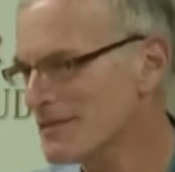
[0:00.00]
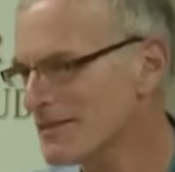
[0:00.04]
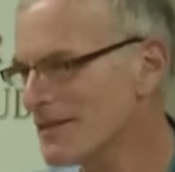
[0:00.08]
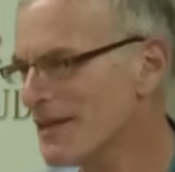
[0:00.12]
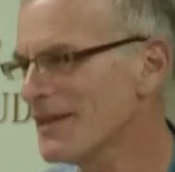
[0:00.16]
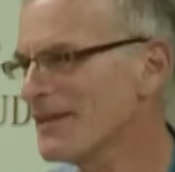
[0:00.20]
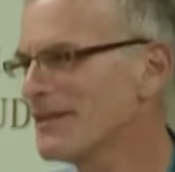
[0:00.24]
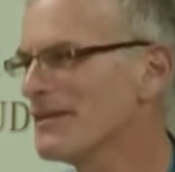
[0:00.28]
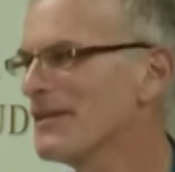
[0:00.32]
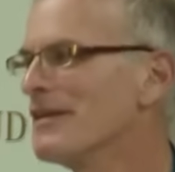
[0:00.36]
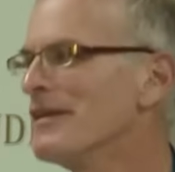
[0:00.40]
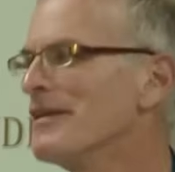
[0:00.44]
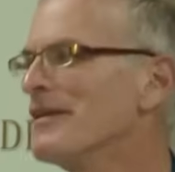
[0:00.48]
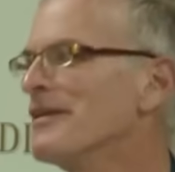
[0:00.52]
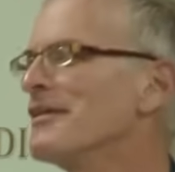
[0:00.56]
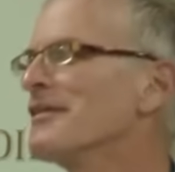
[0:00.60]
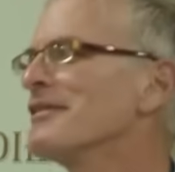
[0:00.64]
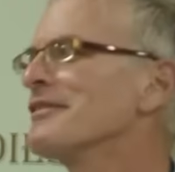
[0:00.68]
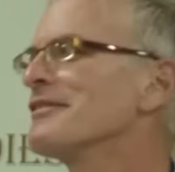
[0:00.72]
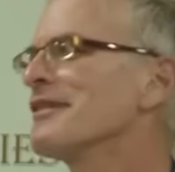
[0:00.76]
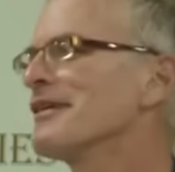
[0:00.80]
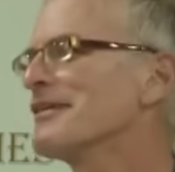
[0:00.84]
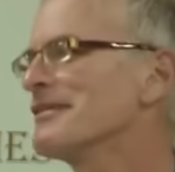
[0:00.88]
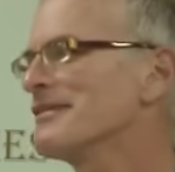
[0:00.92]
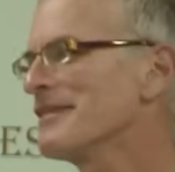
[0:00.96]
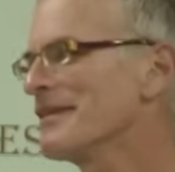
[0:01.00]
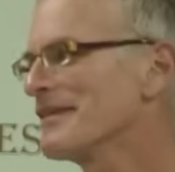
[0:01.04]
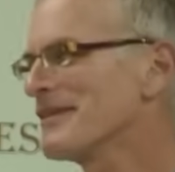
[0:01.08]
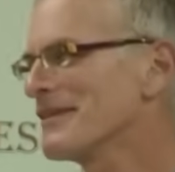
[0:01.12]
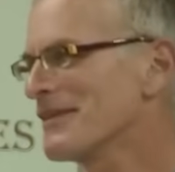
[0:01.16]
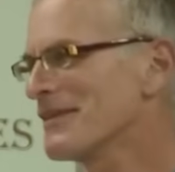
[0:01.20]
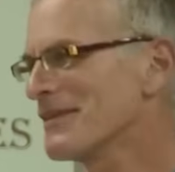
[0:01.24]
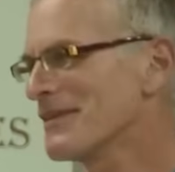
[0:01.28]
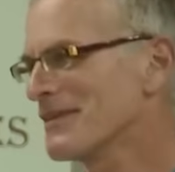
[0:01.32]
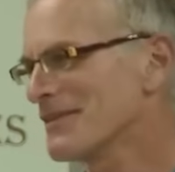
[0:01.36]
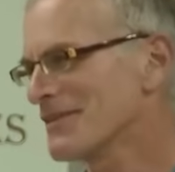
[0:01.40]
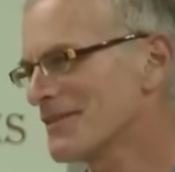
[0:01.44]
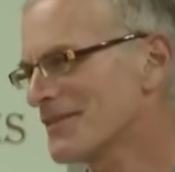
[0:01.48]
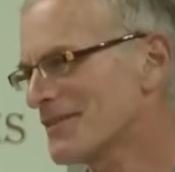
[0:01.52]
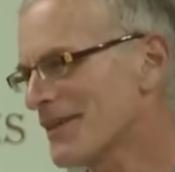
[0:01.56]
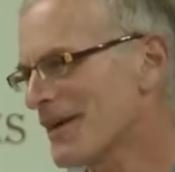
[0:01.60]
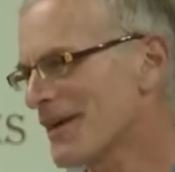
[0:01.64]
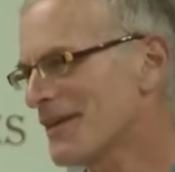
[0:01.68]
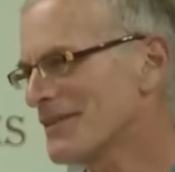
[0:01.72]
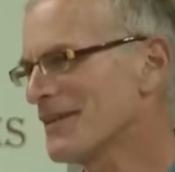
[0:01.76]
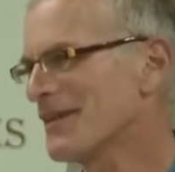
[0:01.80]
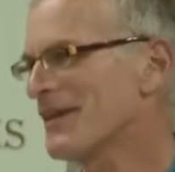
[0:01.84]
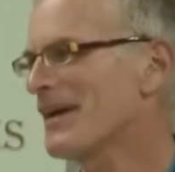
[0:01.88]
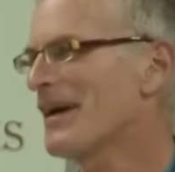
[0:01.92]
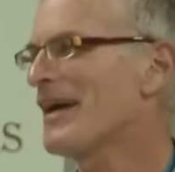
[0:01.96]
I said,
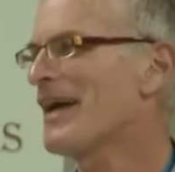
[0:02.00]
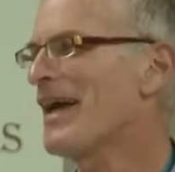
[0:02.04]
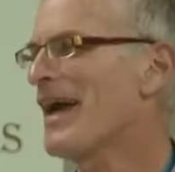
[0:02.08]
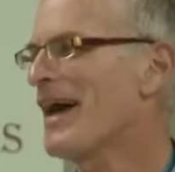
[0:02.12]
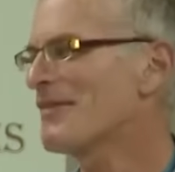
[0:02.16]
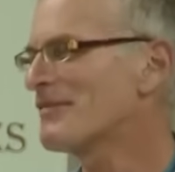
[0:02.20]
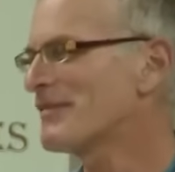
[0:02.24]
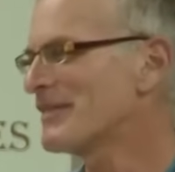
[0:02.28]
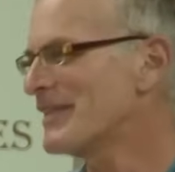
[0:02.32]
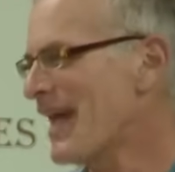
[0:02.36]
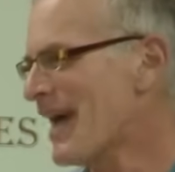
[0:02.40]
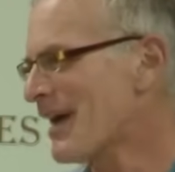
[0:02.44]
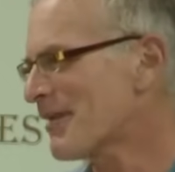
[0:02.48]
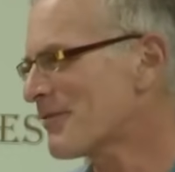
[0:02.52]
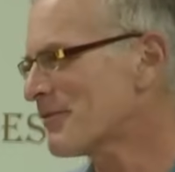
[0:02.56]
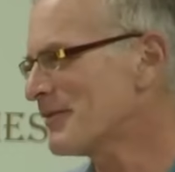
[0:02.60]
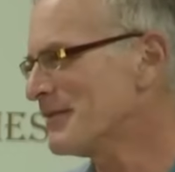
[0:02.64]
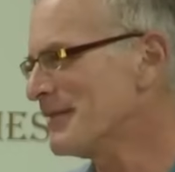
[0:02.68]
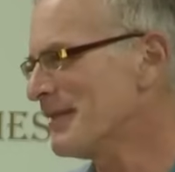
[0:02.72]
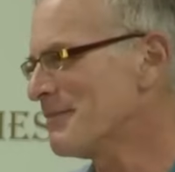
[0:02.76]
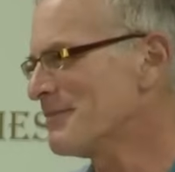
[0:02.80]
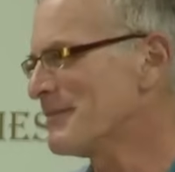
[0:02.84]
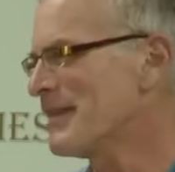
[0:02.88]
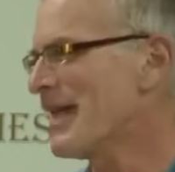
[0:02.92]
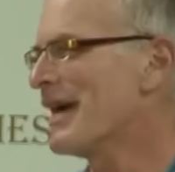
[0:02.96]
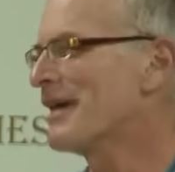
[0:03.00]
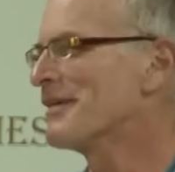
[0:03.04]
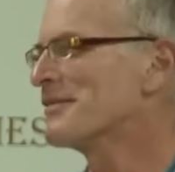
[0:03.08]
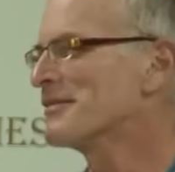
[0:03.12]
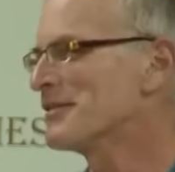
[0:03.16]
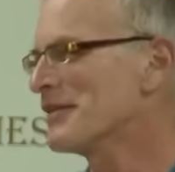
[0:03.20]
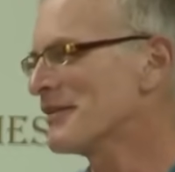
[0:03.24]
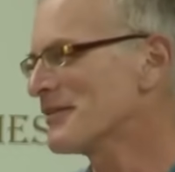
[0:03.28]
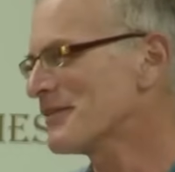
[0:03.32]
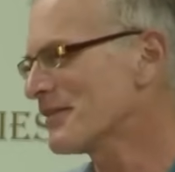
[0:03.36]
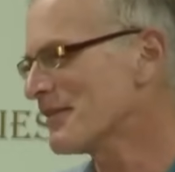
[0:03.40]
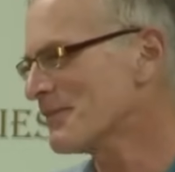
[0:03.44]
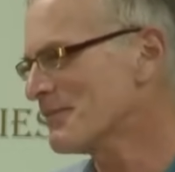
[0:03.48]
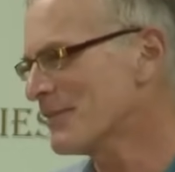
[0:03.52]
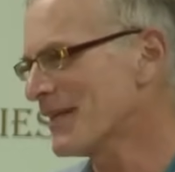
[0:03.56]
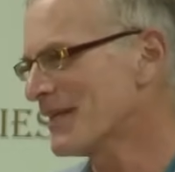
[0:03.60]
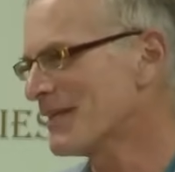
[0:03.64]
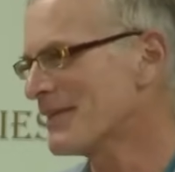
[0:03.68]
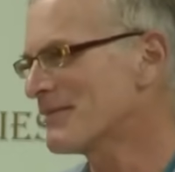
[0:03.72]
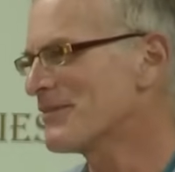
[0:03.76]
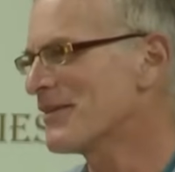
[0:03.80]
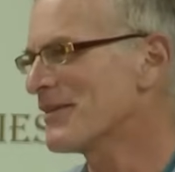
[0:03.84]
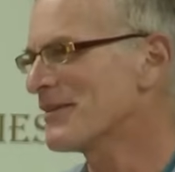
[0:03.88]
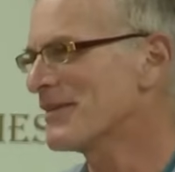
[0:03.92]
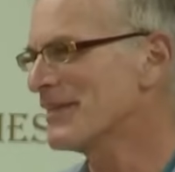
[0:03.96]
Sana, I have an acronym now just to make
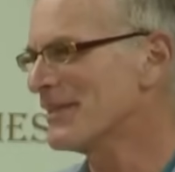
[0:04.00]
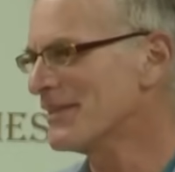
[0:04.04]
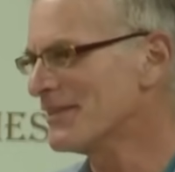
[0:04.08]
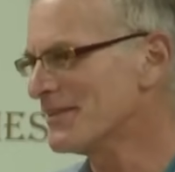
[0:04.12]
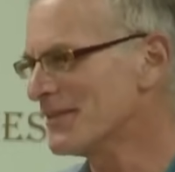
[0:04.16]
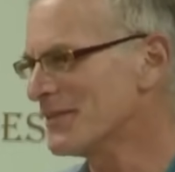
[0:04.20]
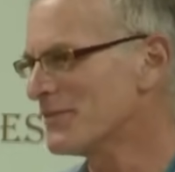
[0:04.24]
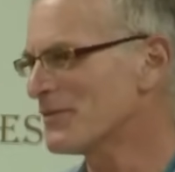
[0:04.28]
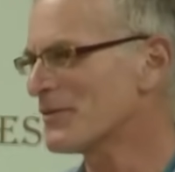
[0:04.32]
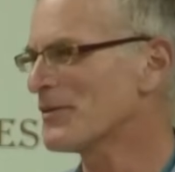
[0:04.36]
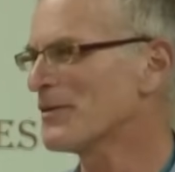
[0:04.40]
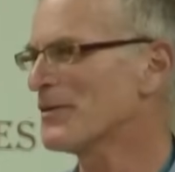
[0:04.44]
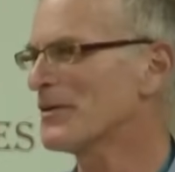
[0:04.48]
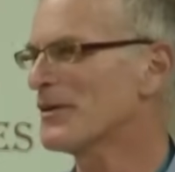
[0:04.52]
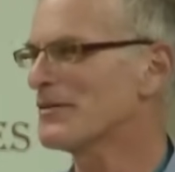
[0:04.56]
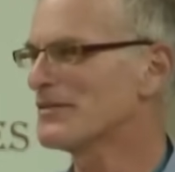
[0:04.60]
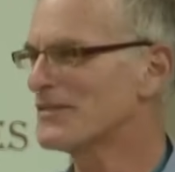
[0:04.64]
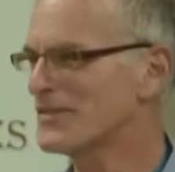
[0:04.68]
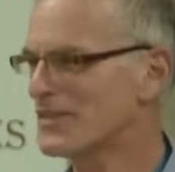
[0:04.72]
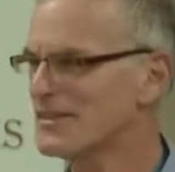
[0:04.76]
it very easy for all of us.